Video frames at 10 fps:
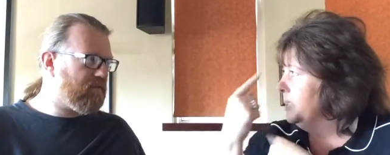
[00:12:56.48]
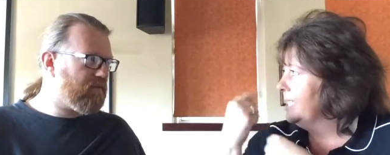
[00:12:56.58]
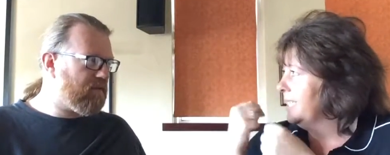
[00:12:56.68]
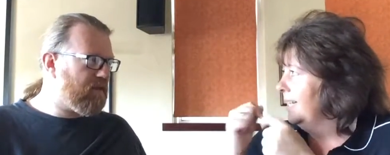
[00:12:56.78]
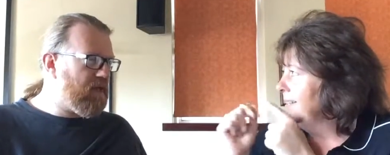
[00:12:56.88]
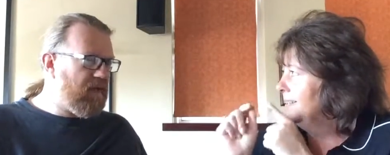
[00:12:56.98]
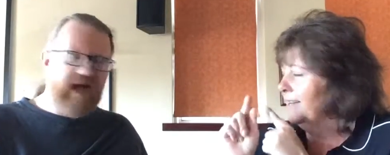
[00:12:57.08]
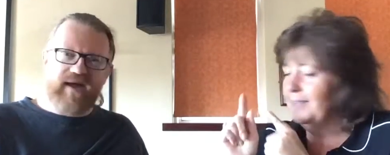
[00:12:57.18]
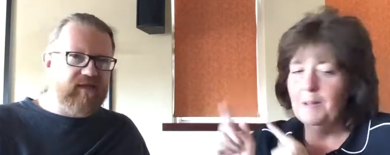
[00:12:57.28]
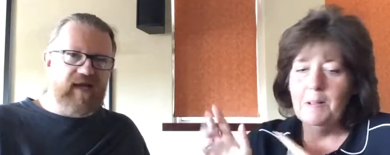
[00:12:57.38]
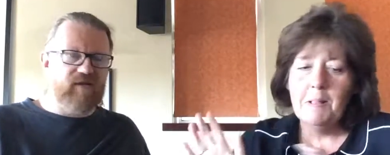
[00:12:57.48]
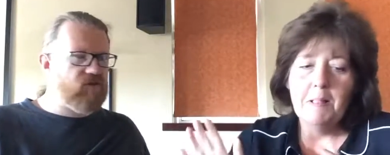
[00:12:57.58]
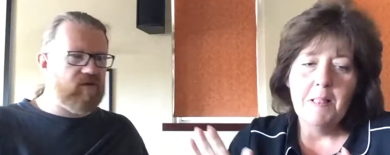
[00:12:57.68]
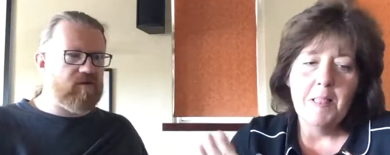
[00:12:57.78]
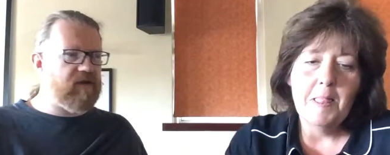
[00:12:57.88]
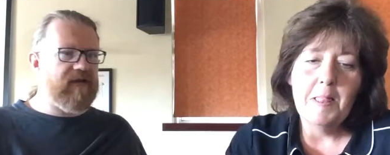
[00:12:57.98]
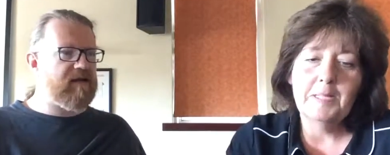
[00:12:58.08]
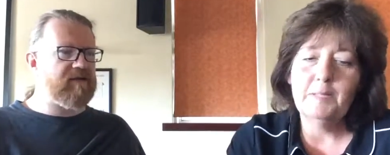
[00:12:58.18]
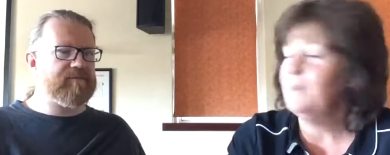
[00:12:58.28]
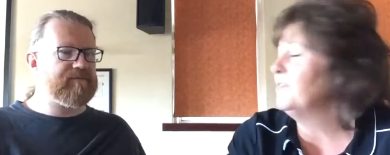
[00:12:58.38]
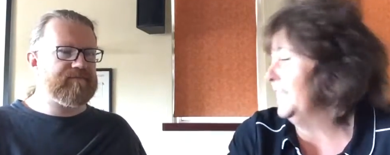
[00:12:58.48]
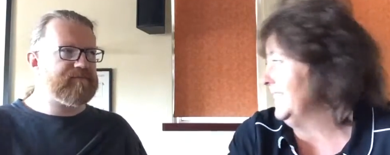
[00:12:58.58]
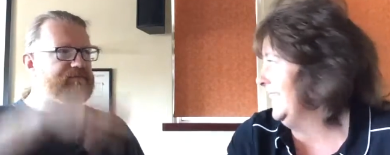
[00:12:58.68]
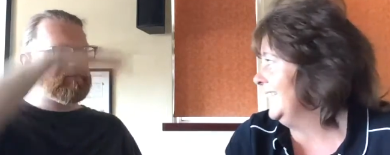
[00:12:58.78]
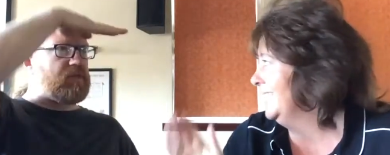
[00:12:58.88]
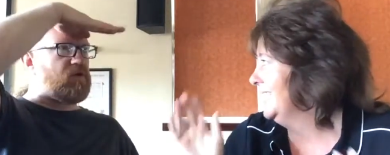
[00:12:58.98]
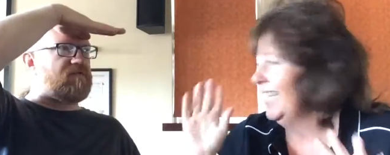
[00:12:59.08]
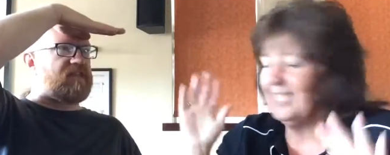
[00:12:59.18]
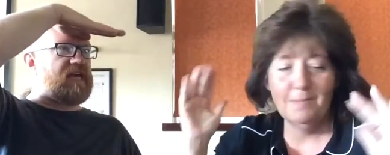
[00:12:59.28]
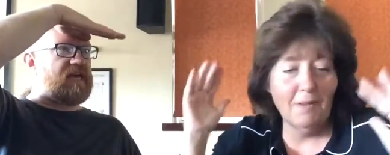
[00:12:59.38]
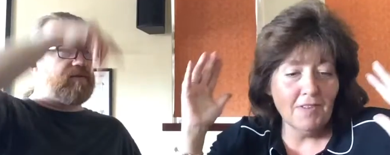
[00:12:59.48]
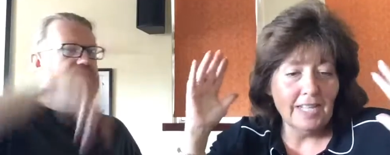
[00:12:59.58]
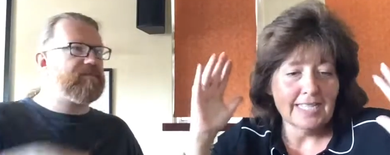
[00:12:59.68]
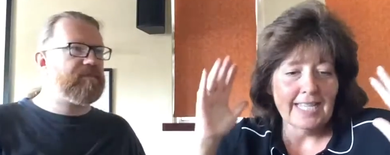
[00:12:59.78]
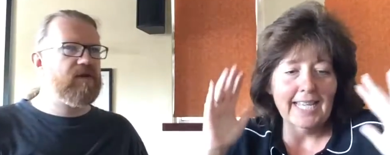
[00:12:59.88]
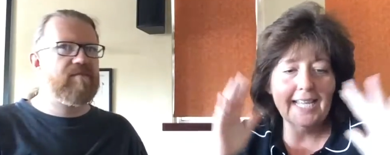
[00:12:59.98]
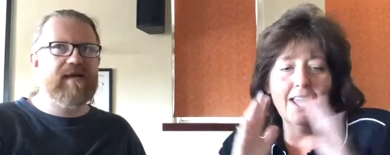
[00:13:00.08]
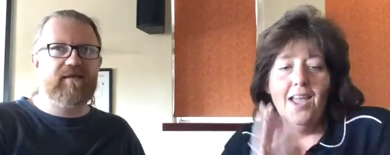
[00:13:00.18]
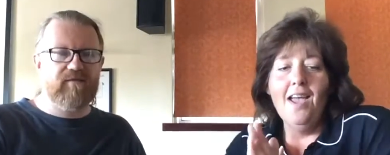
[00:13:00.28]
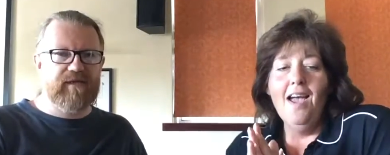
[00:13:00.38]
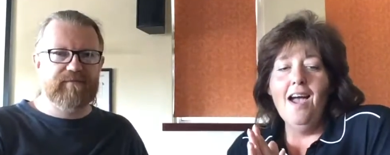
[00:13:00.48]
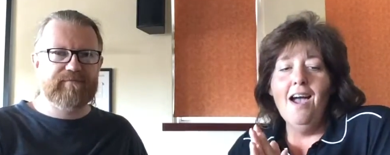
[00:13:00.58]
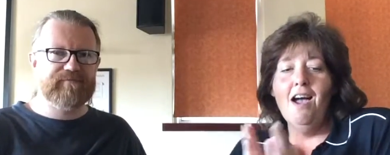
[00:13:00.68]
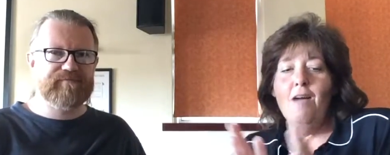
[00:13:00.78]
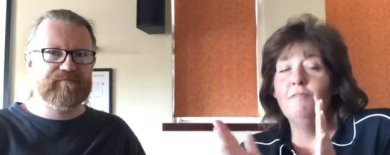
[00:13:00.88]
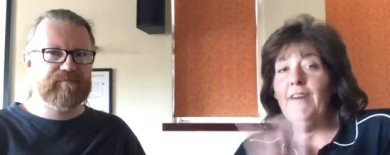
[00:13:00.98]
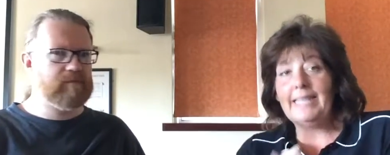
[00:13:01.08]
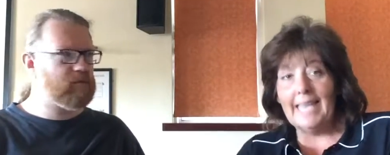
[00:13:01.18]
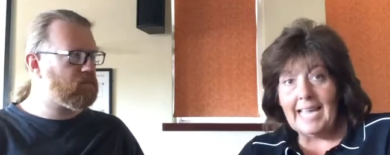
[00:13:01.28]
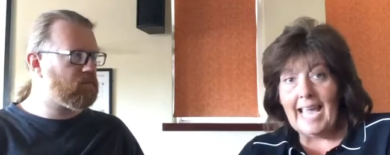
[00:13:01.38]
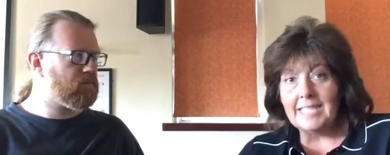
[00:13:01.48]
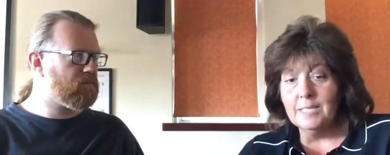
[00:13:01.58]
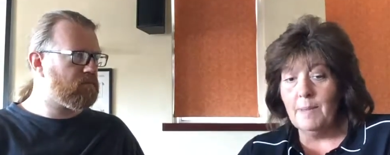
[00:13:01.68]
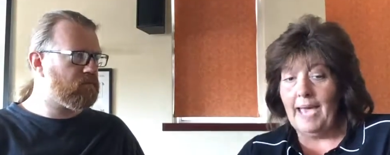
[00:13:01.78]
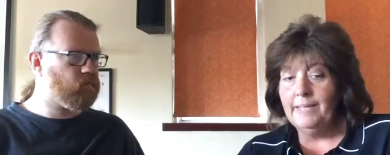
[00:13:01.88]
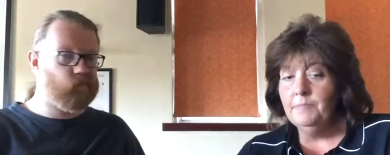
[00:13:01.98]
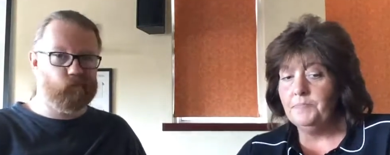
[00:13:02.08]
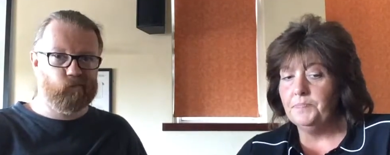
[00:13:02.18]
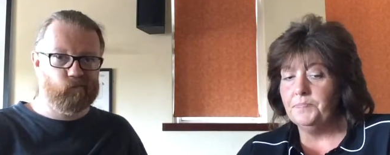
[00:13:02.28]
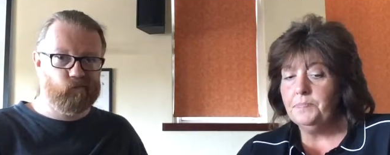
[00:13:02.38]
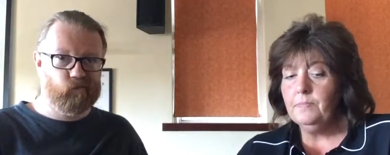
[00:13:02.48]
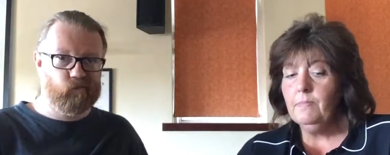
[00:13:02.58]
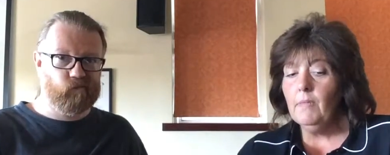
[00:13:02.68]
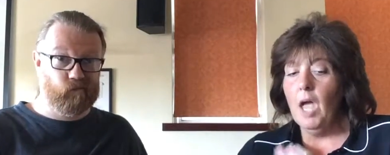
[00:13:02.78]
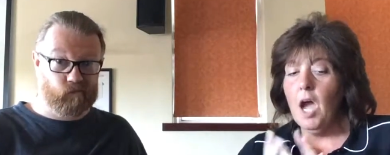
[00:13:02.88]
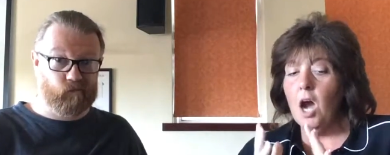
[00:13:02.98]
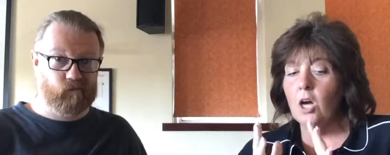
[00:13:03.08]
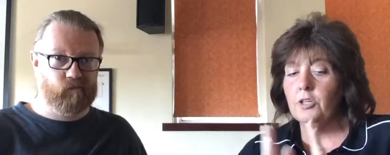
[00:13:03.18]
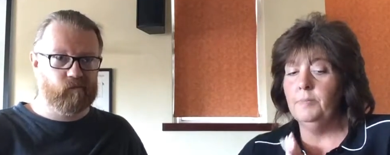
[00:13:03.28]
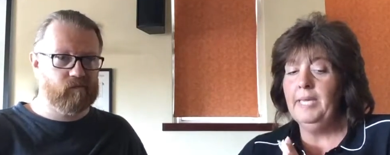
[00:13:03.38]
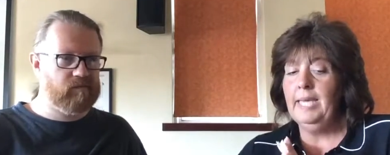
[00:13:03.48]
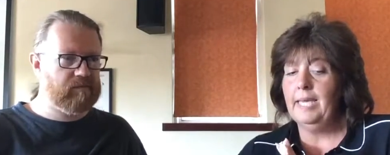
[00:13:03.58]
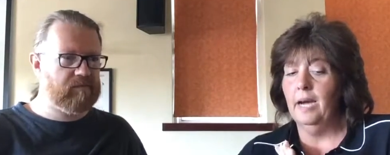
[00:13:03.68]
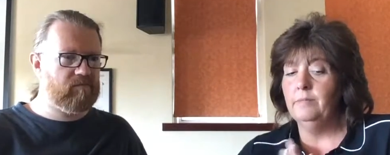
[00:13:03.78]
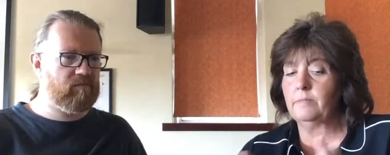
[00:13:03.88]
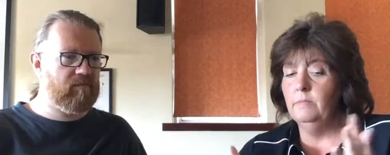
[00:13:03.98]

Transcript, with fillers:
Speaker 1: me today, aren't
Speaker 2: you? I, I, I just don't know where
Speaker 1: you are. It's a bit frantic, isn't it? You're over there. It's a bit frantic. You're miles away. Uh, Valley Academy are going to be here